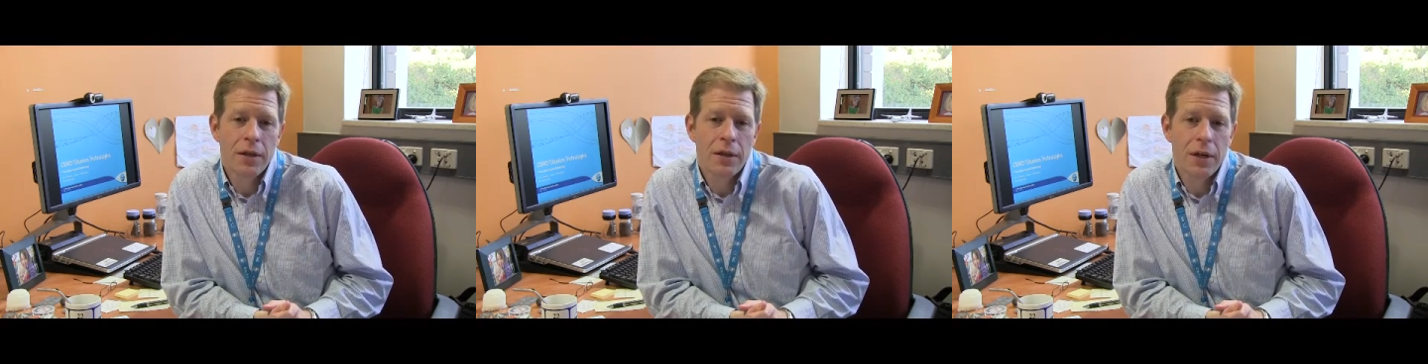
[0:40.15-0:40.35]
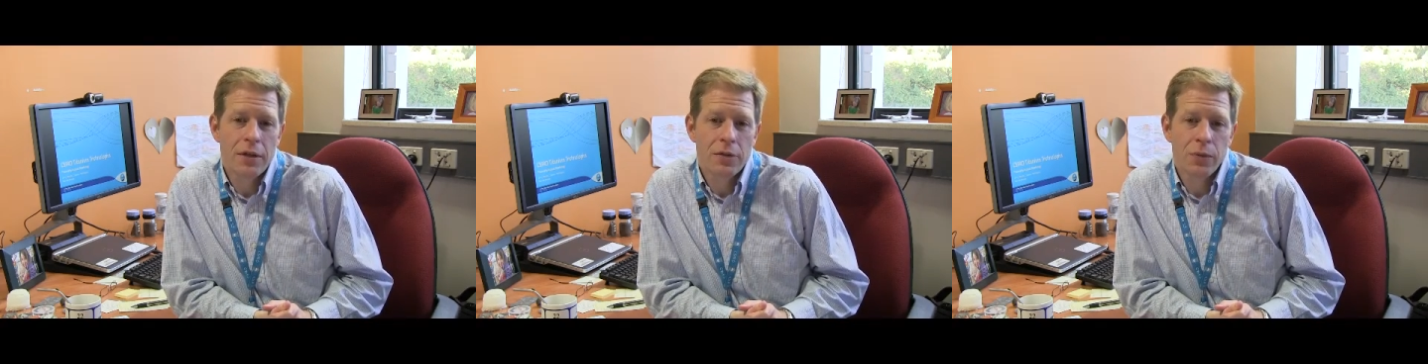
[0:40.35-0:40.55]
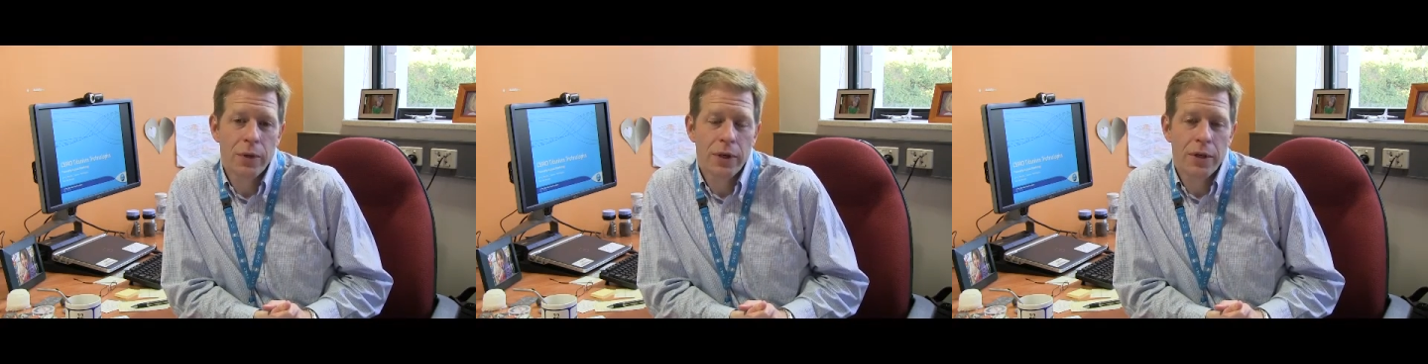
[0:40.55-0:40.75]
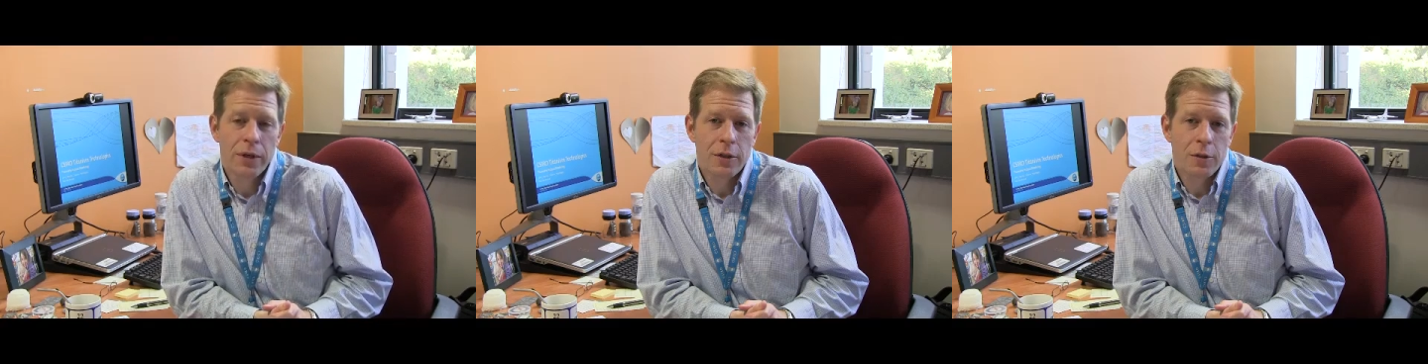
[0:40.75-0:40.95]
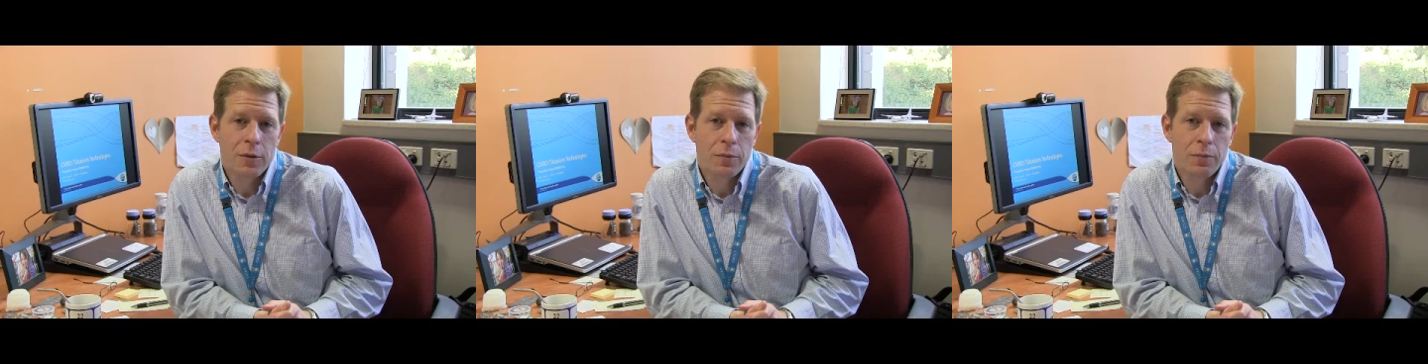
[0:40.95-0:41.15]
Thus we can
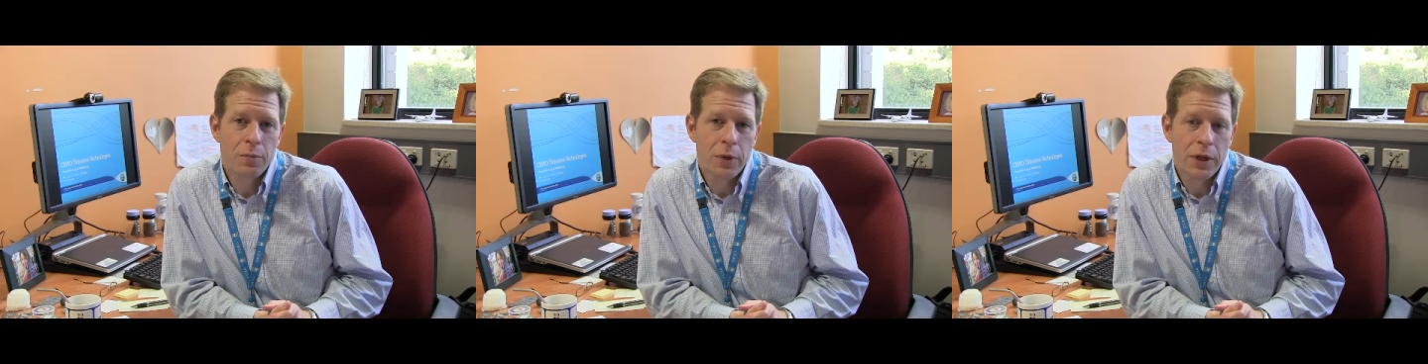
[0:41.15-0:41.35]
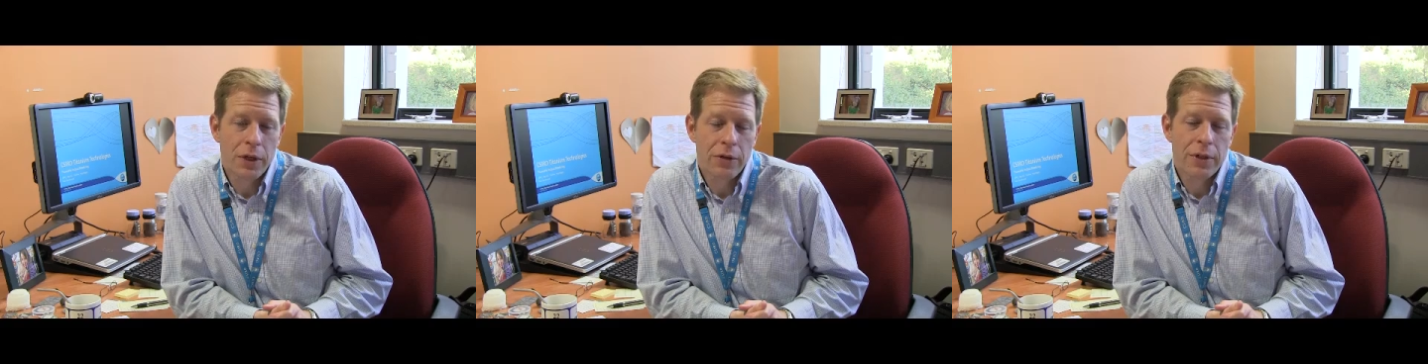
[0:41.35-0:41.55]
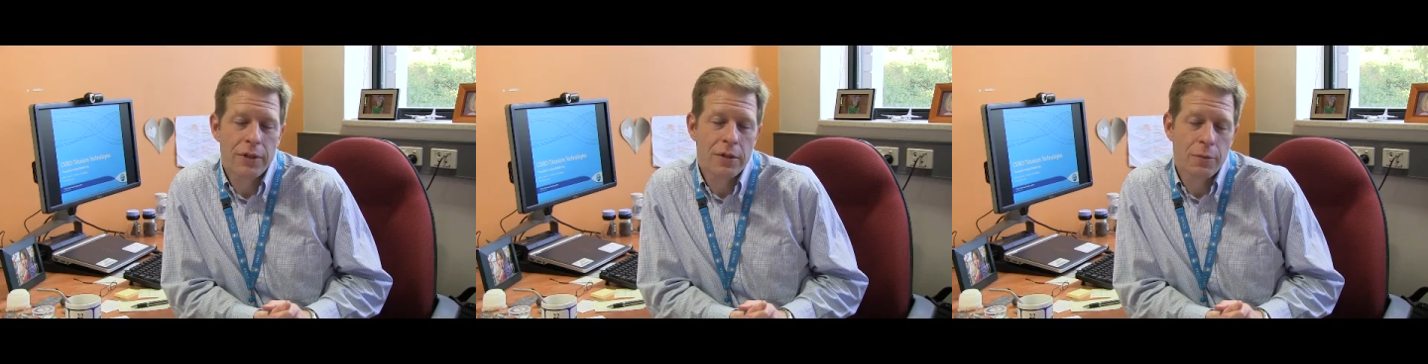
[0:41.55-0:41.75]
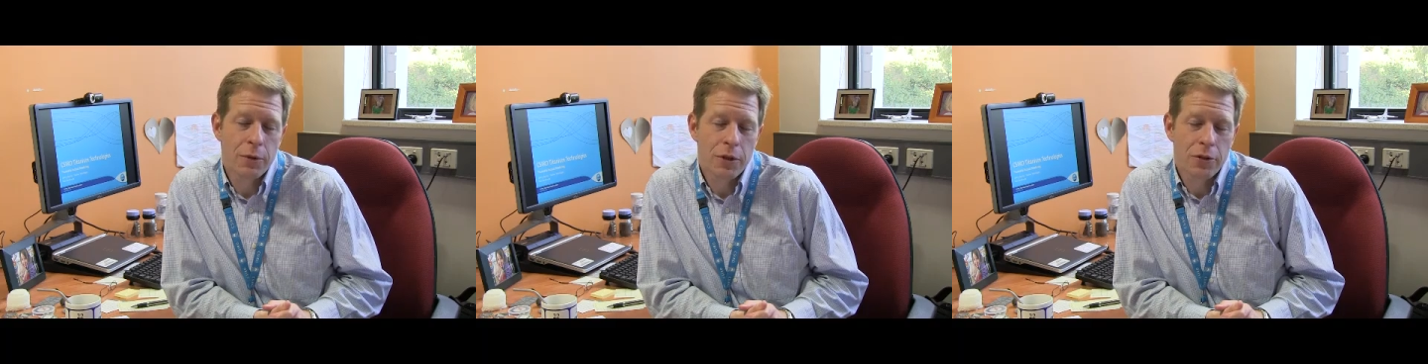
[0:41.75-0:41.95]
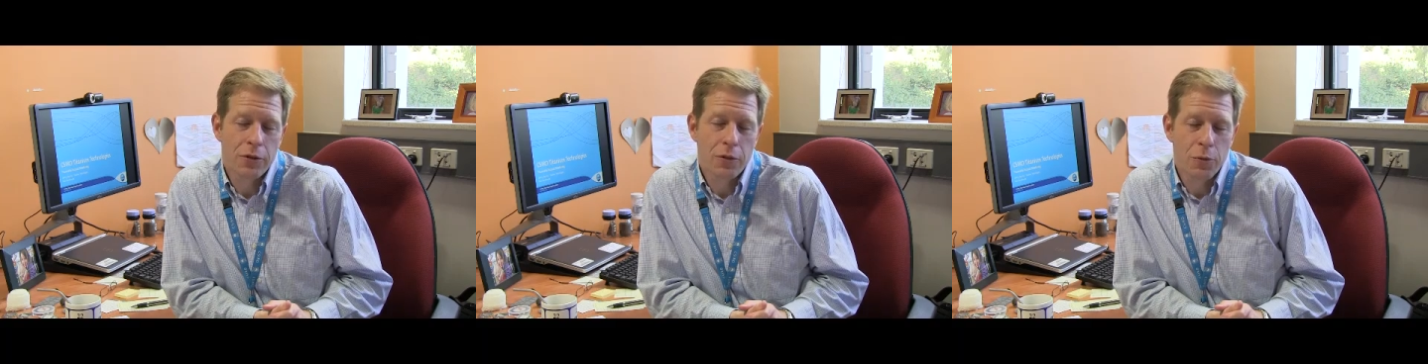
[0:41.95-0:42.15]
increase the
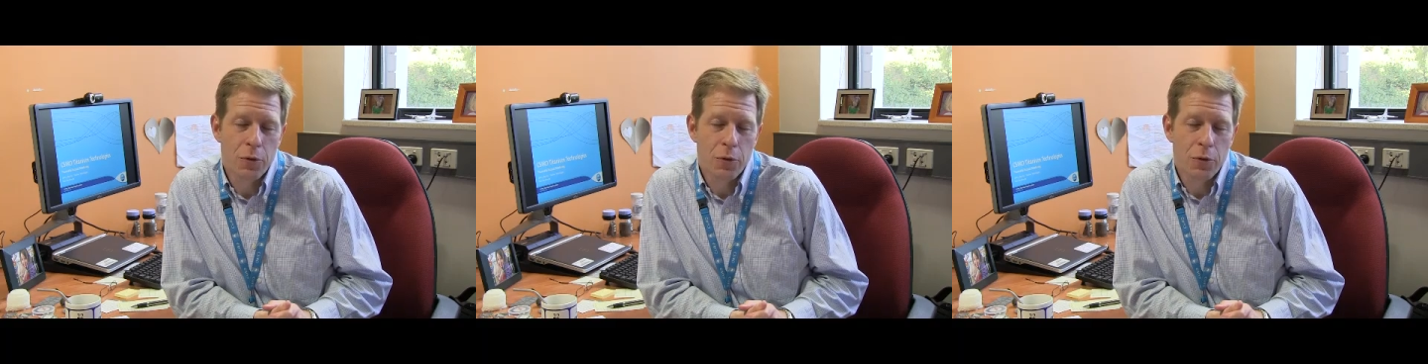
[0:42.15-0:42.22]
material